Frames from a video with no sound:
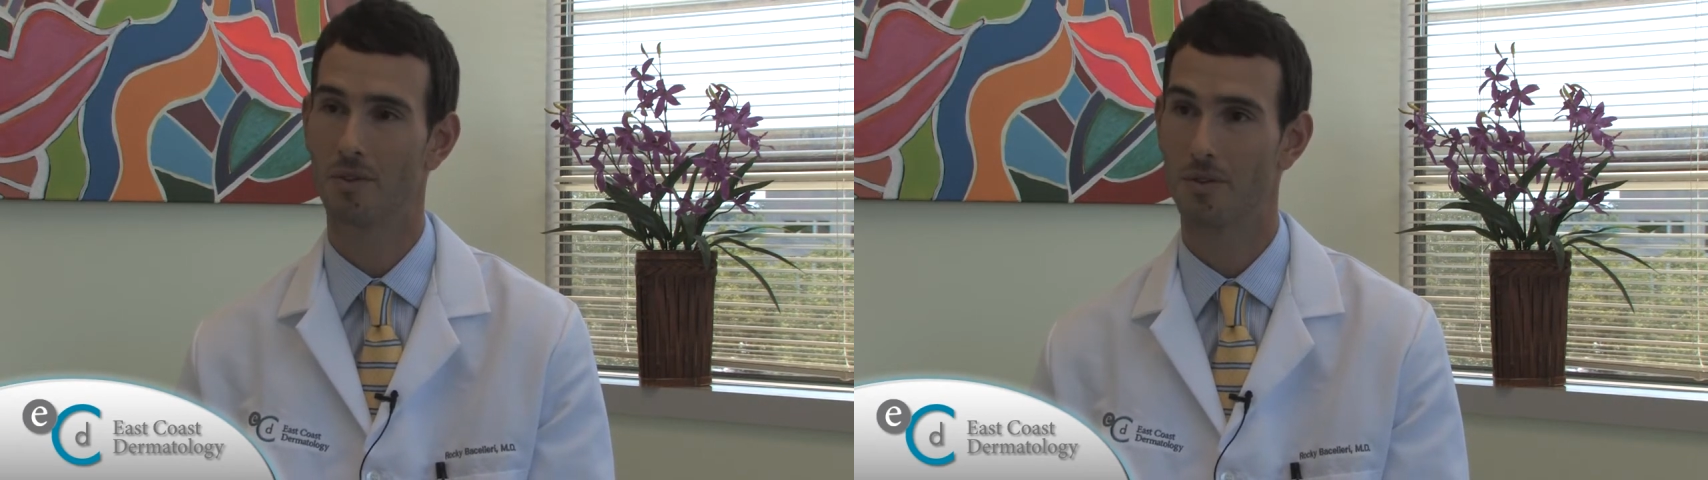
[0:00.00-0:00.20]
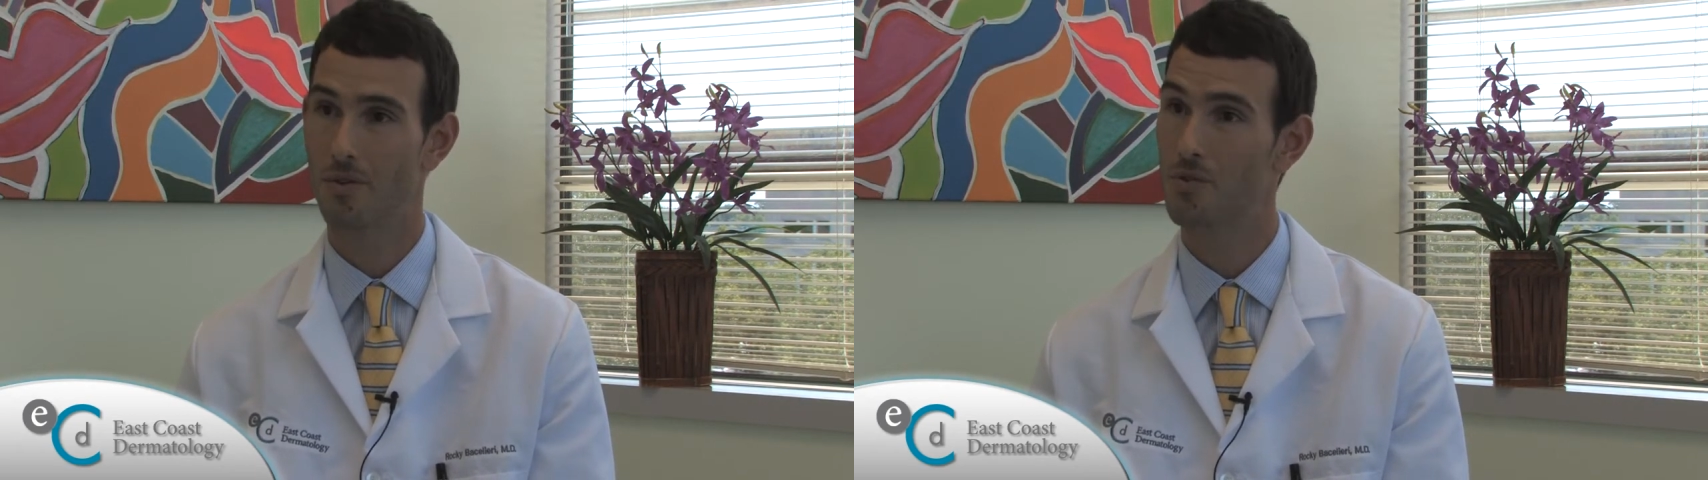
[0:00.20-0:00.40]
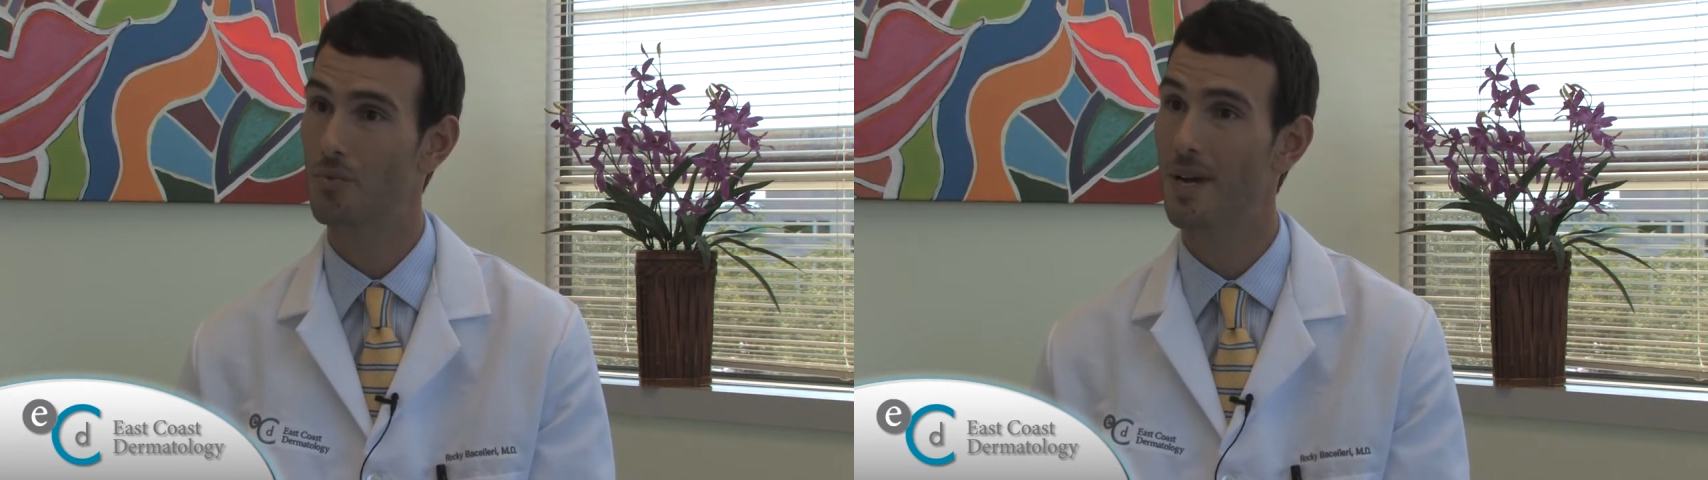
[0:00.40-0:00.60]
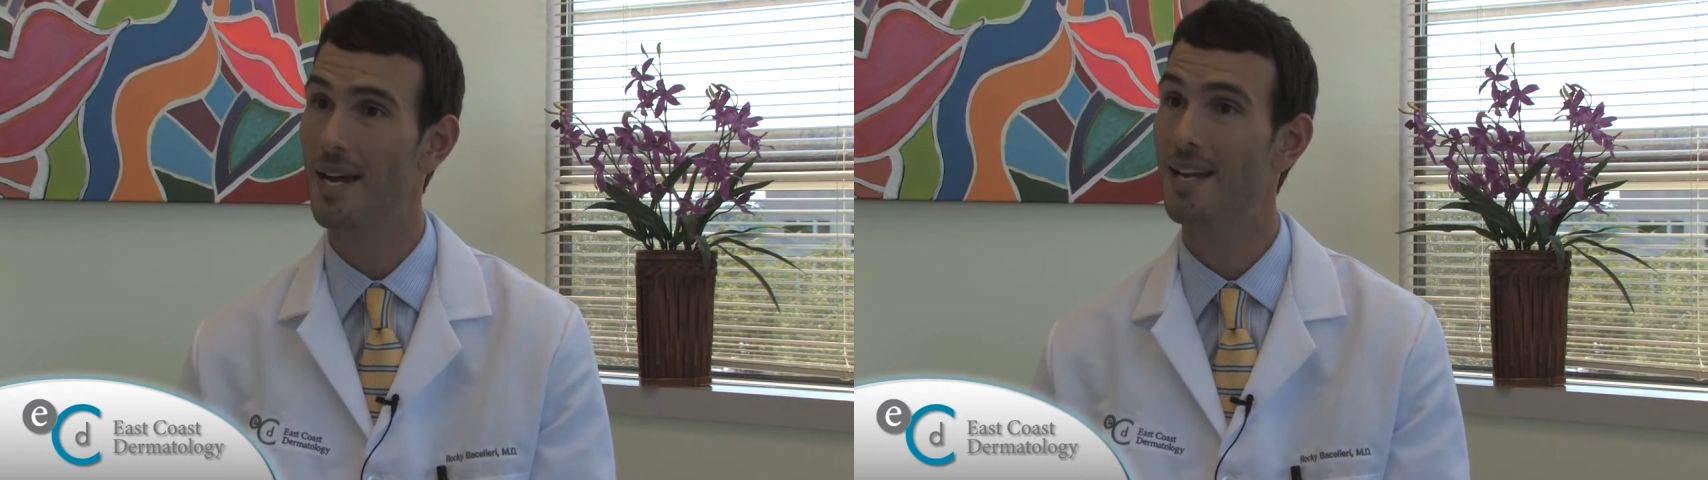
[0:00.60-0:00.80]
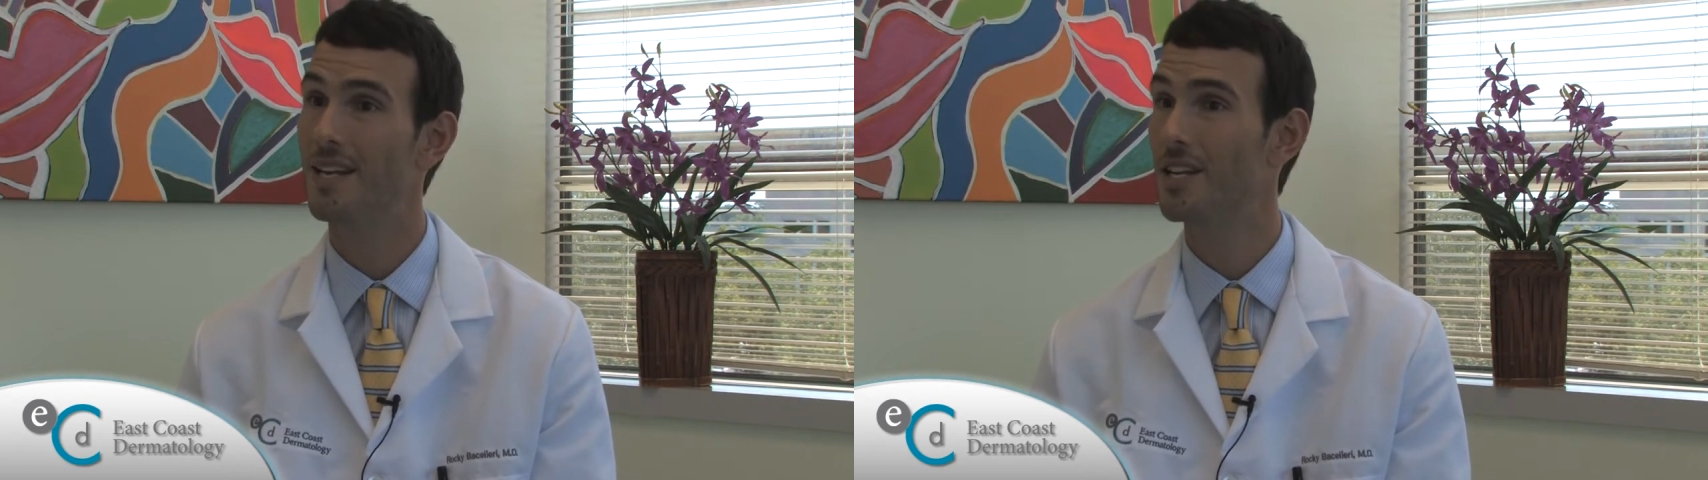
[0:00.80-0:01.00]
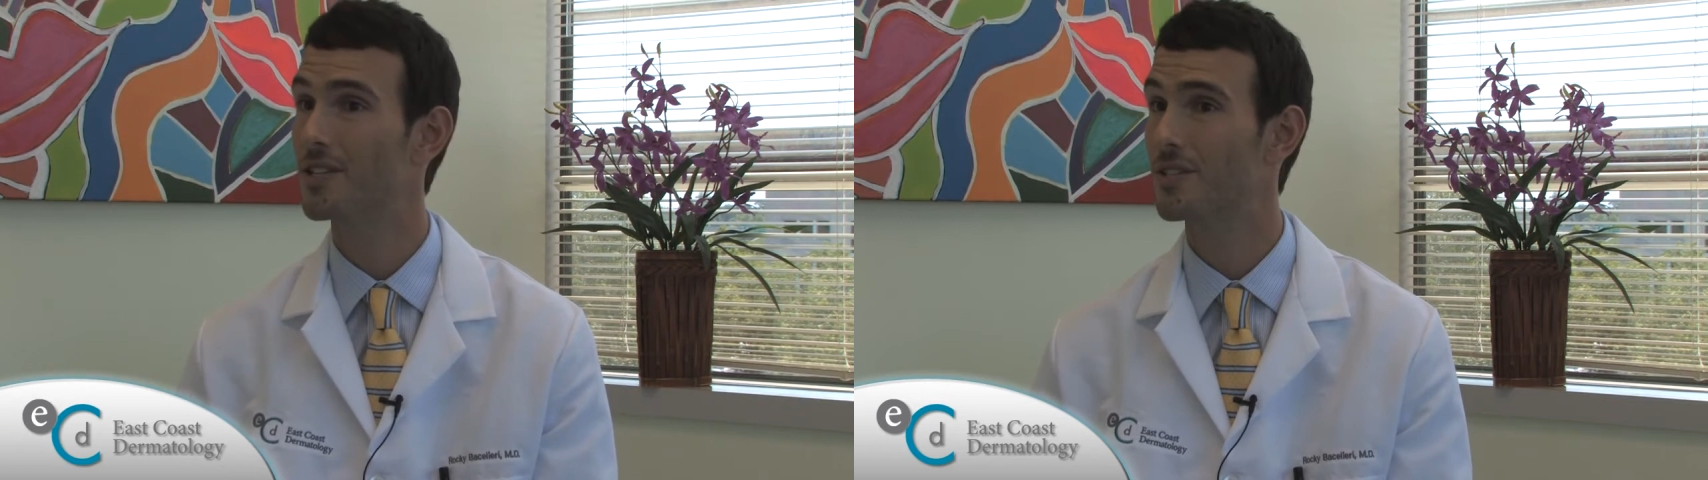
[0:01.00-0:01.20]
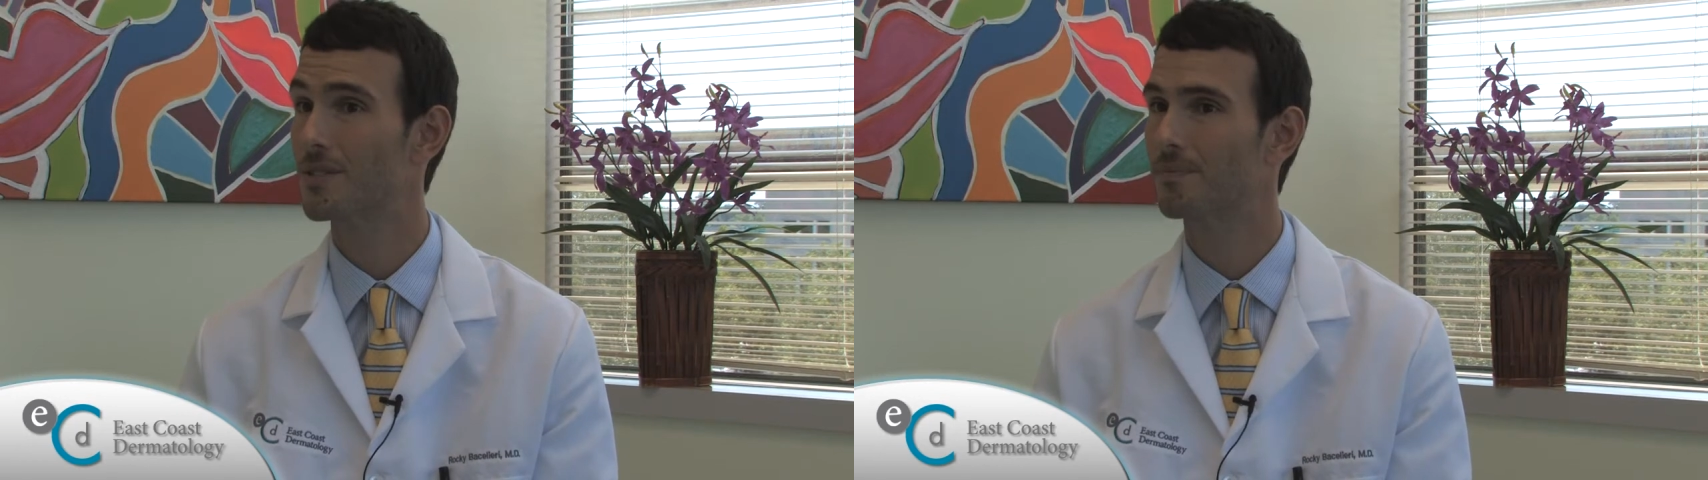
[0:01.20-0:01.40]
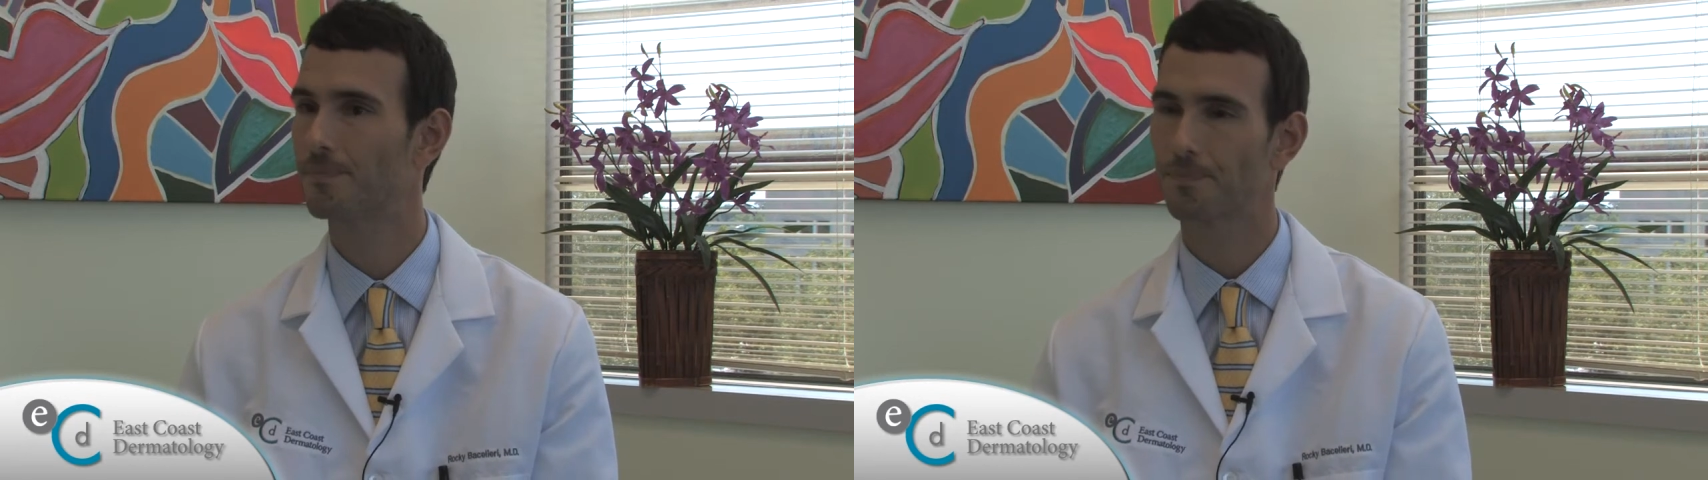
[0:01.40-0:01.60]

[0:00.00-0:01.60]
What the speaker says: turns red, and itches.